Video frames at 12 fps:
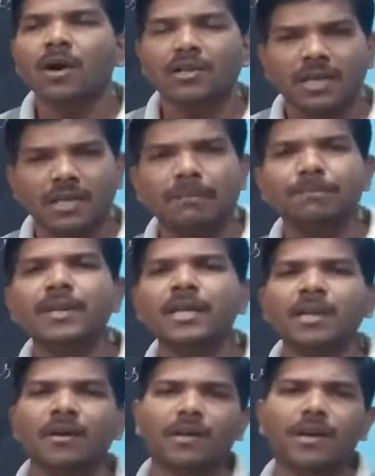their company
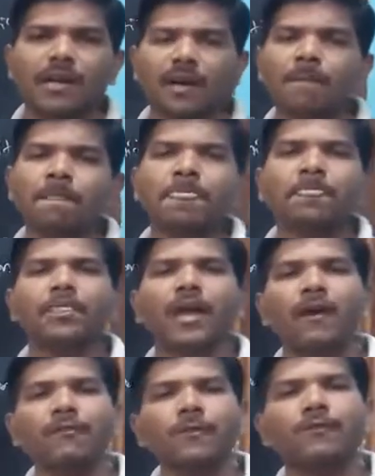in our India, they
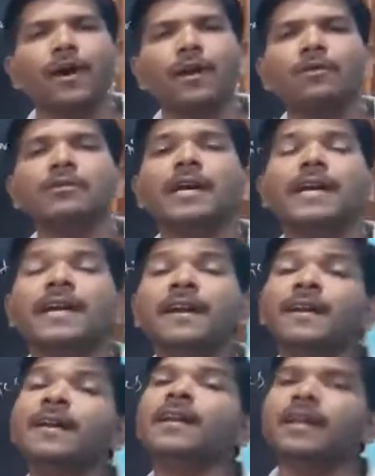have to follow the
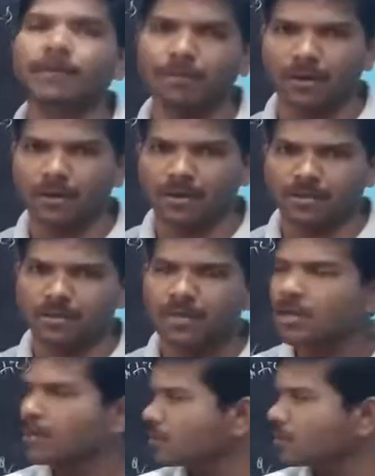Indian labor laws.